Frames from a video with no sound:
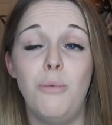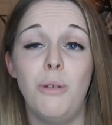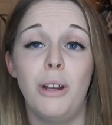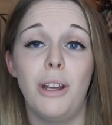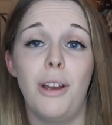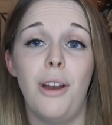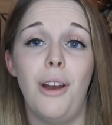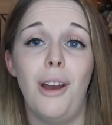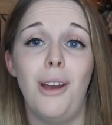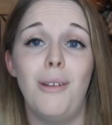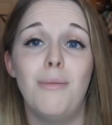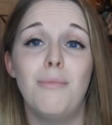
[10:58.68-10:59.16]

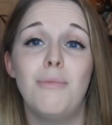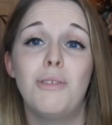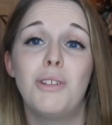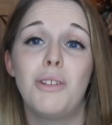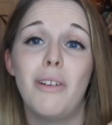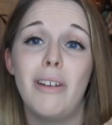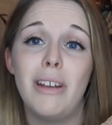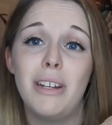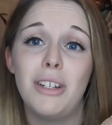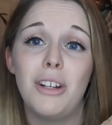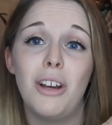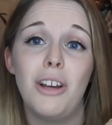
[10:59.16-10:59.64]
bring home.
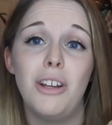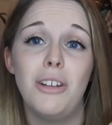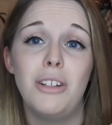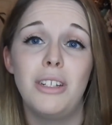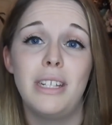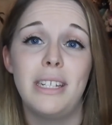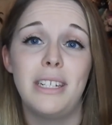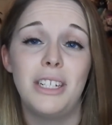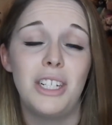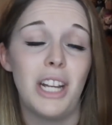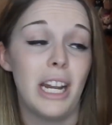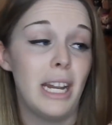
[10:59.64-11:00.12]
So I
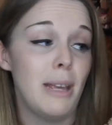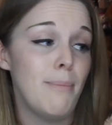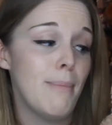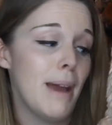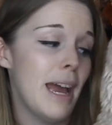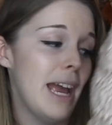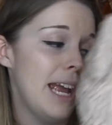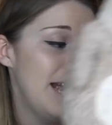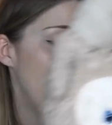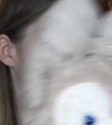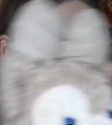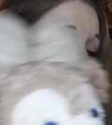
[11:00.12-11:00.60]
chose Shelly
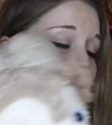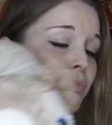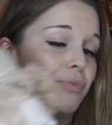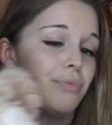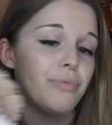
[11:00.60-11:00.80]
May.